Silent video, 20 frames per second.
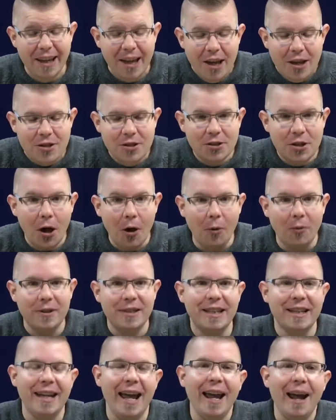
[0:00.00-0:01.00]
So
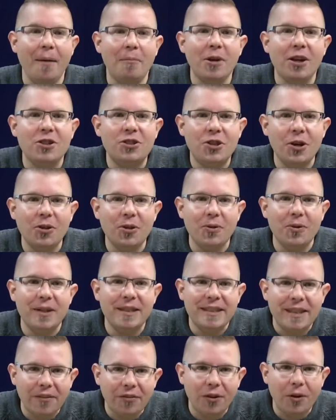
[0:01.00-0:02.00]
today I'm going to show you a
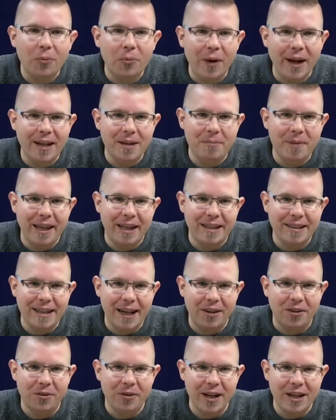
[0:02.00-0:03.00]
different way to make a
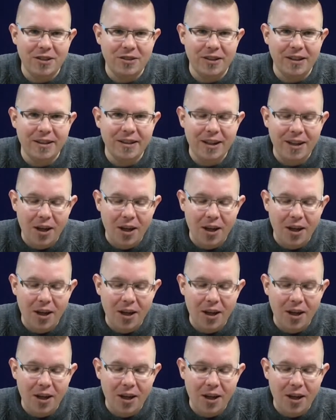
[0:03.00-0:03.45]
decoration